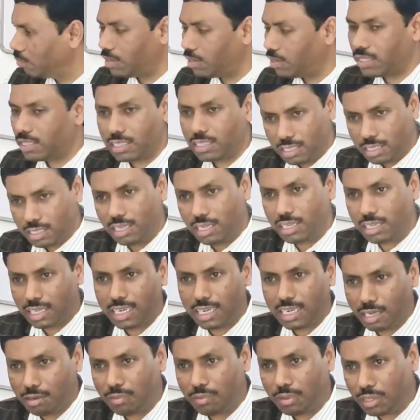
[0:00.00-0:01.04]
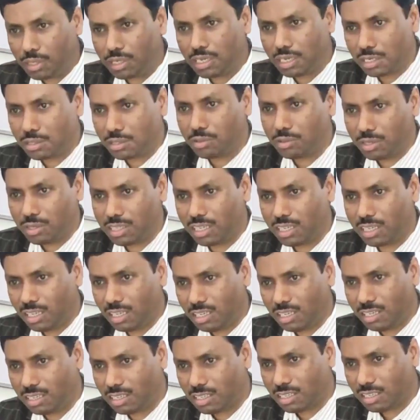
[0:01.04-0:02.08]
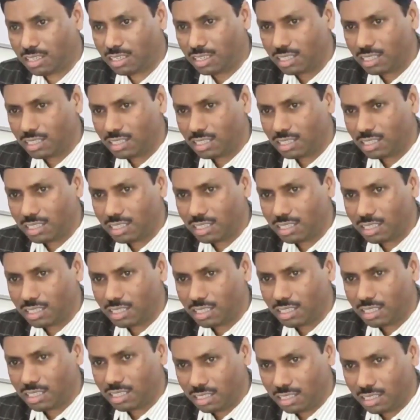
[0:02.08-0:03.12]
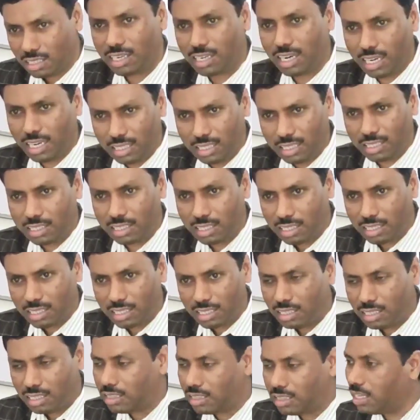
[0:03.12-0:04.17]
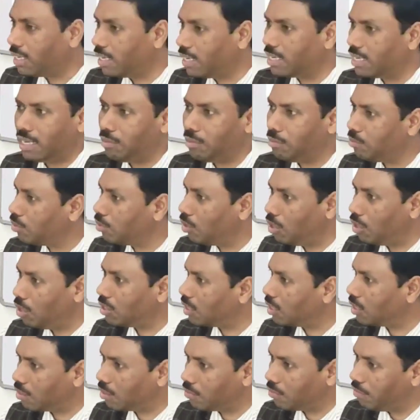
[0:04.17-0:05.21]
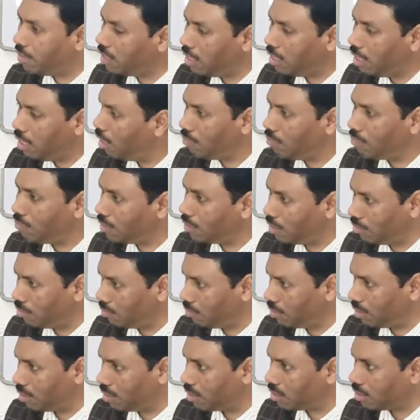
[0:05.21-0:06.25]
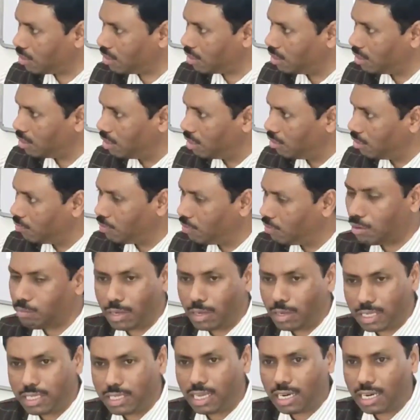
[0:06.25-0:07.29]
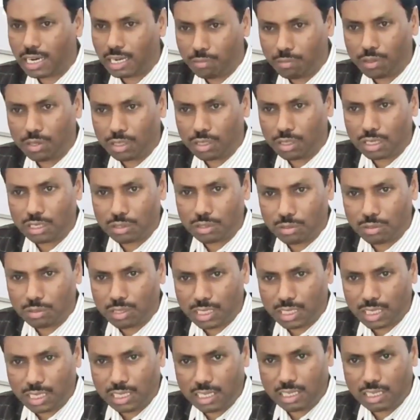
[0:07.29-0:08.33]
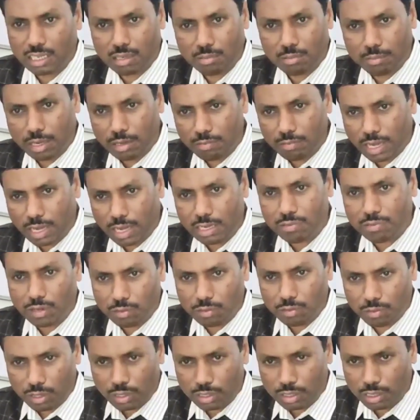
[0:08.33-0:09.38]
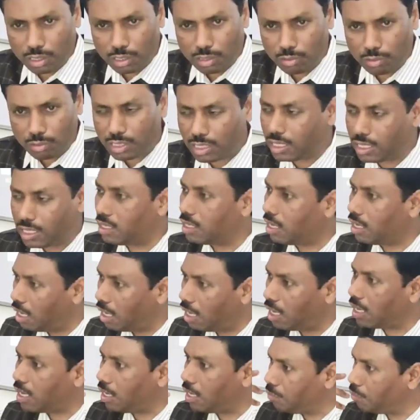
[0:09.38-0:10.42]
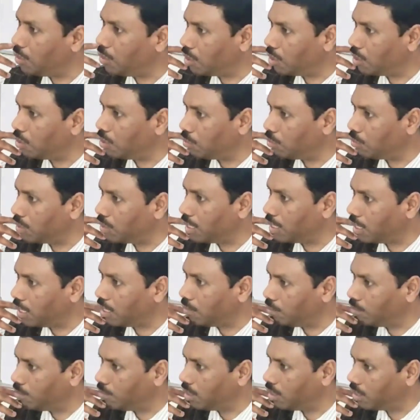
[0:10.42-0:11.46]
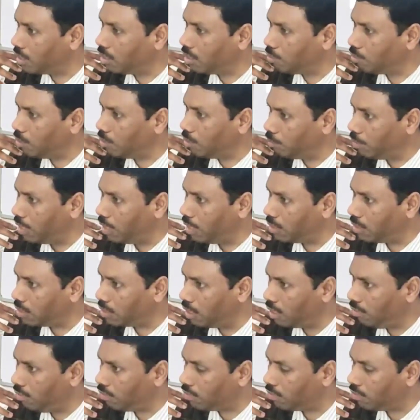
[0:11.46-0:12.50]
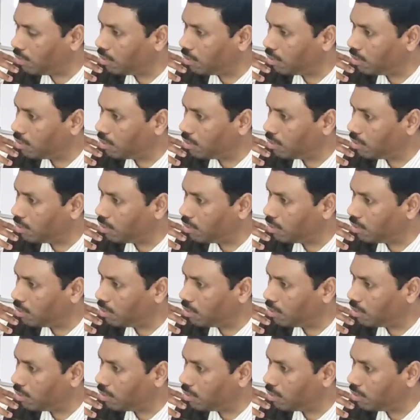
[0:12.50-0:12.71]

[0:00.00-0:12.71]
For the children I wanted to treat, right? That time not required half an hour. For mother I wanted to treat, or my wife I wanted to treat, or I wanted to take up the treatment myself,